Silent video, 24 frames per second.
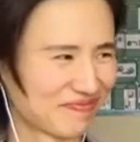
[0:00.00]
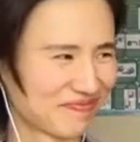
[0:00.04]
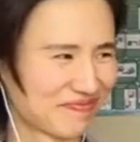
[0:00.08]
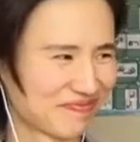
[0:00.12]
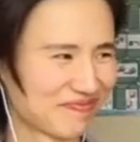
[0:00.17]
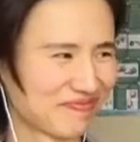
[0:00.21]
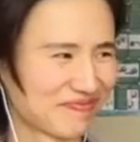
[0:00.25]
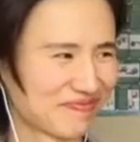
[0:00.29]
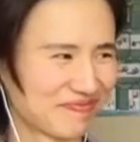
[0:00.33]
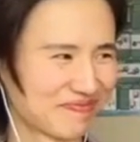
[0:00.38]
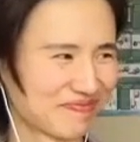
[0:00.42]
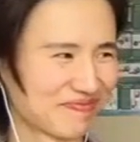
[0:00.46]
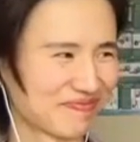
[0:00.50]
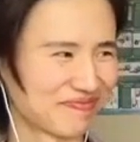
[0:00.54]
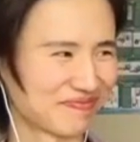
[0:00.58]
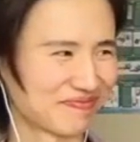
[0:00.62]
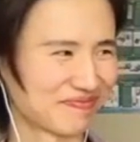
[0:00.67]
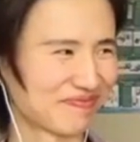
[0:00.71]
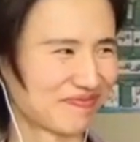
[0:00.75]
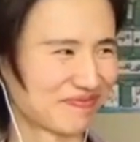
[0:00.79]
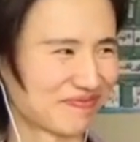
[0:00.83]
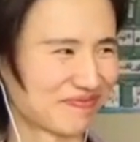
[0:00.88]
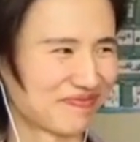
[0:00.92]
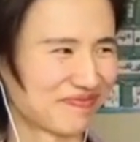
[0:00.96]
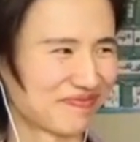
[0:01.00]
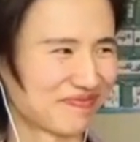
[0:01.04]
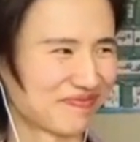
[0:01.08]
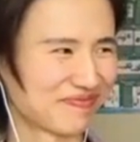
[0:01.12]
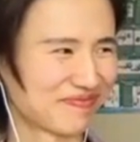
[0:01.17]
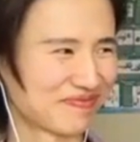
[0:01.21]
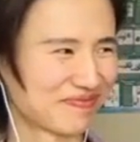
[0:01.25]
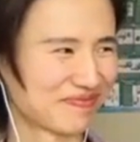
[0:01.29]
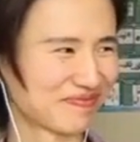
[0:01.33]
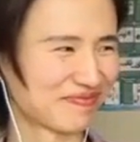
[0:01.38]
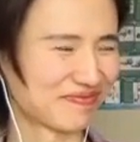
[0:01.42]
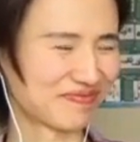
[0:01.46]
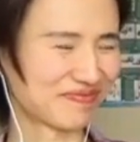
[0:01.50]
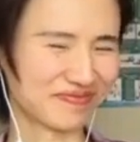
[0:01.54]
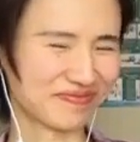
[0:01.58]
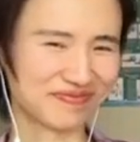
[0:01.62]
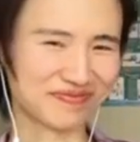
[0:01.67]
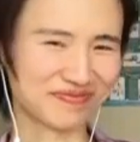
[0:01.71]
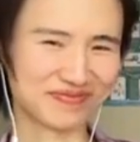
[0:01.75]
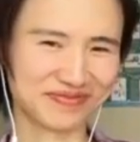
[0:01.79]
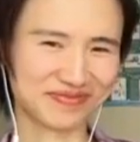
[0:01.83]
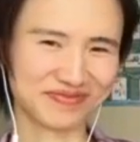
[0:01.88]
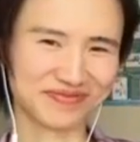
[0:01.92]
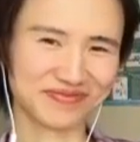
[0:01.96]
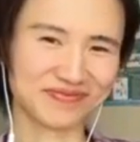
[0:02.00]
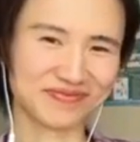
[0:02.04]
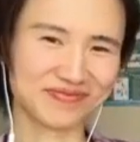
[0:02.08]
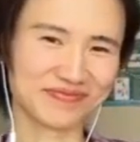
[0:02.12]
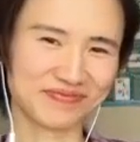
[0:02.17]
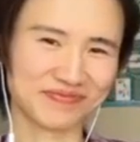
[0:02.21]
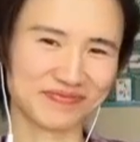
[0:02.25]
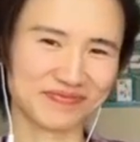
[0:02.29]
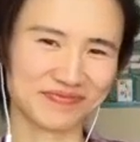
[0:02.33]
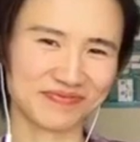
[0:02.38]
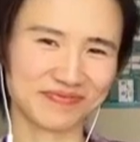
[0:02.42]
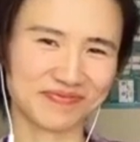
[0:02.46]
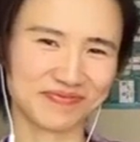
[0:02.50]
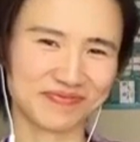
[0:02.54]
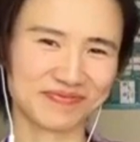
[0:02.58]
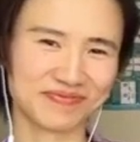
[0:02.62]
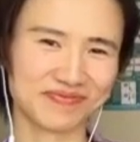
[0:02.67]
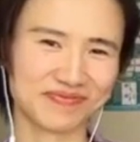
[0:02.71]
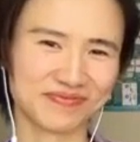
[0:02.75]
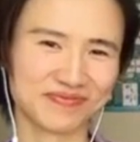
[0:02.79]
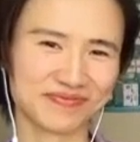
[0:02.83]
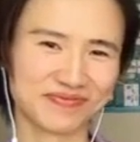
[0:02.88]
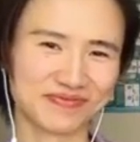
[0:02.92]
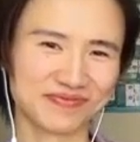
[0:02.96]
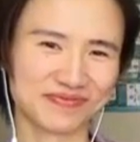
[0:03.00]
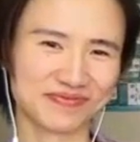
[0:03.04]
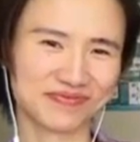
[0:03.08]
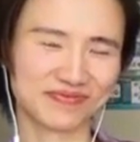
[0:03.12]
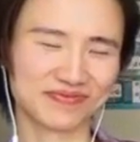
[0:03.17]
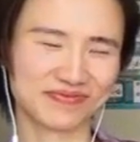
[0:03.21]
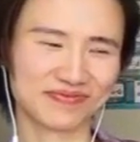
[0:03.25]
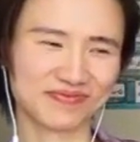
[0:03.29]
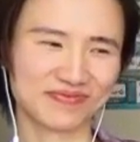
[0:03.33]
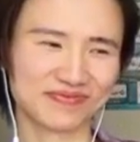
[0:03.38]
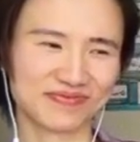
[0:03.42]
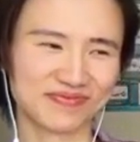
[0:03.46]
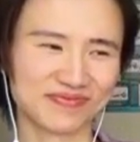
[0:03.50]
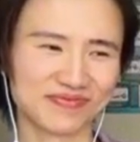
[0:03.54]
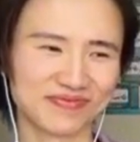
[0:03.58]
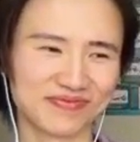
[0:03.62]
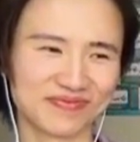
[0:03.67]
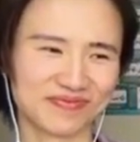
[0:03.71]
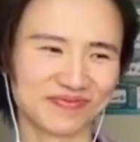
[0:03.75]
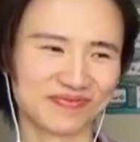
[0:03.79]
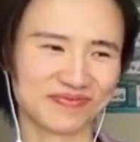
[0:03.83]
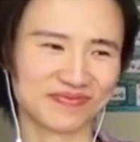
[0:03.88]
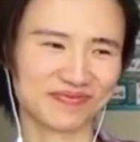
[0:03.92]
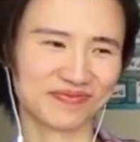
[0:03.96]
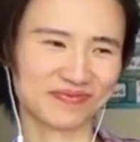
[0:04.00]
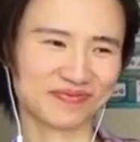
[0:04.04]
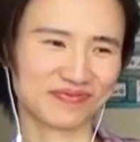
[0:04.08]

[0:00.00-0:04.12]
The person shown says nothing.